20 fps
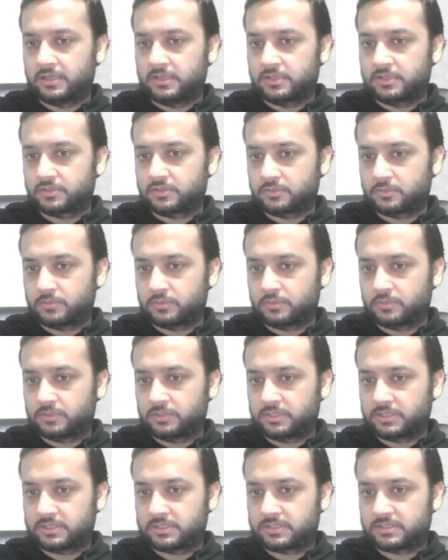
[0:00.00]
so
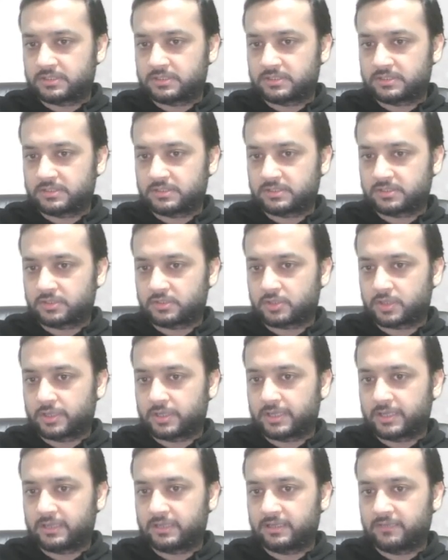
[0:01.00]
this solid
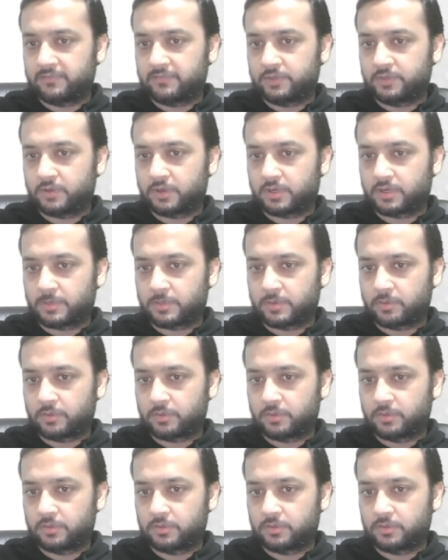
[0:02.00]
angle, if we talk about